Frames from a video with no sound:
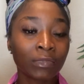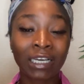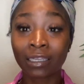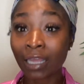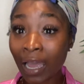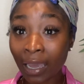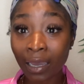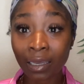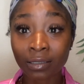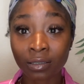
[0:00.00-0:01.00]

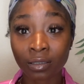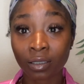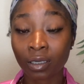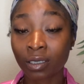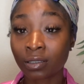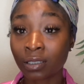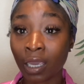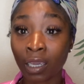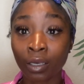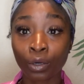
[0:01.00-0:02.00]
glass
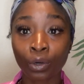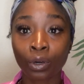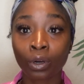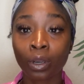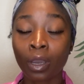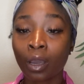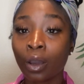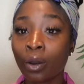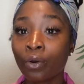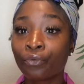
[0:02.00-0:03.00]
container
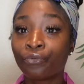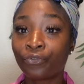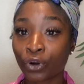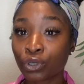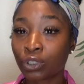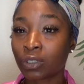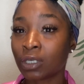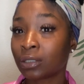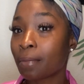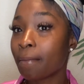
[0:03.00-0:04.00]

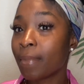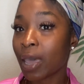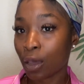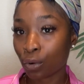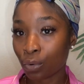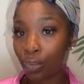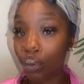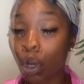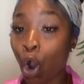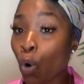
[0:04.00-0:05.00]
versus metal
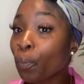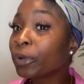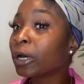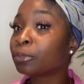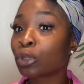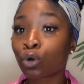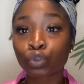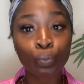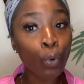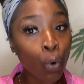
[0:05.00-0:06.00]
to open up
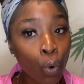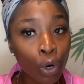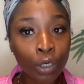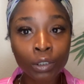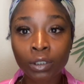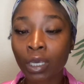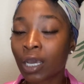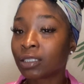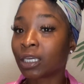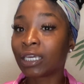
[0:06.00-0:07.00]
those pores,
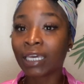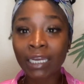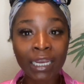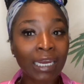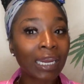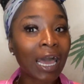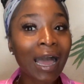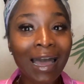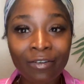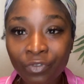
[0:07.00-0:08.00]
to get it
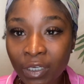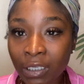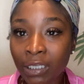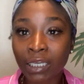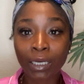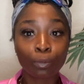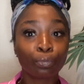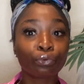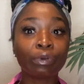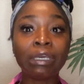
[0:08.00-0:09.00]
lively, get it
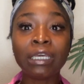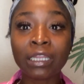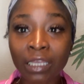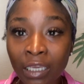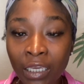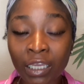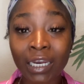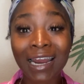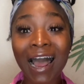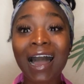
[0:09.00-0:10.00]
breathing, get
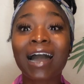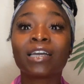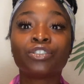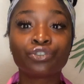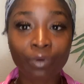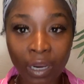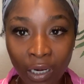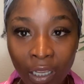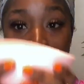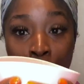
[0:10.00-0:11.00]
it
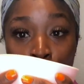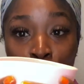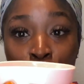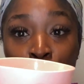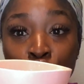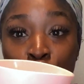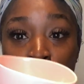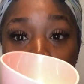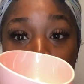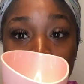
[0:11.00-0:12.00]
hydrating. We're gonna
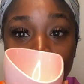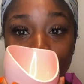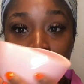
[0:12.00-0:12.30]
start